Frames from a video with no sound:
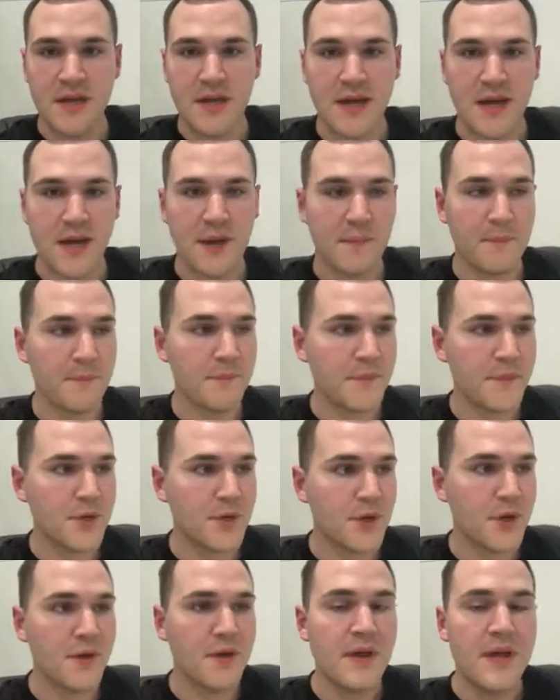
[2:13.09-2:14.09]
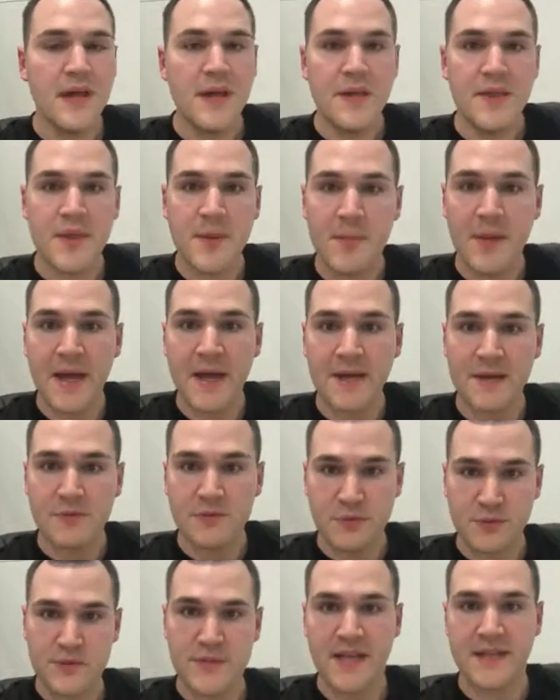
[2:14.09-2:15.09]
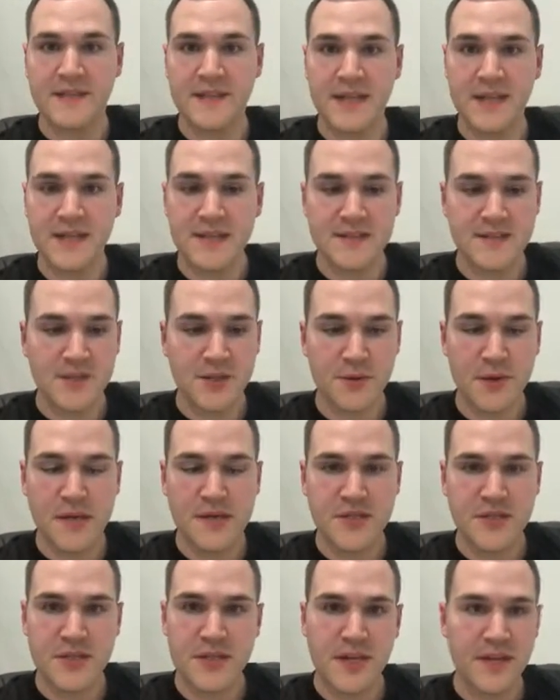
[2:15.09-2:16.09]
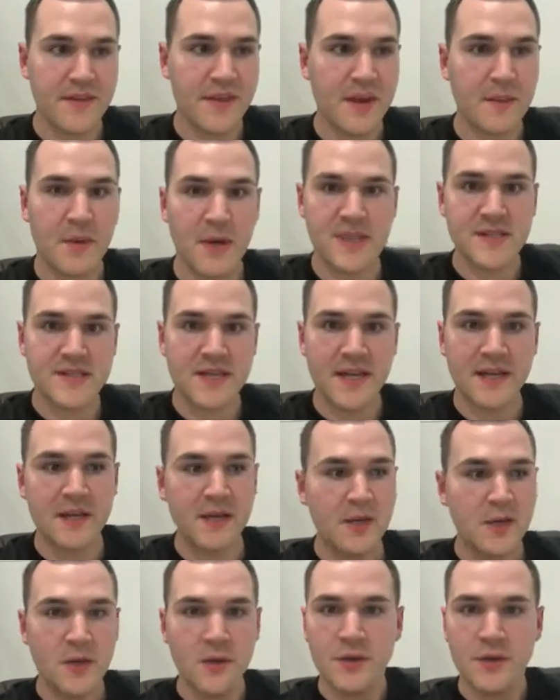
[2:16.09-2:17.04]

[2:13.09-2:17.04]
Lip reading: the bank will take that into consideration and they might say,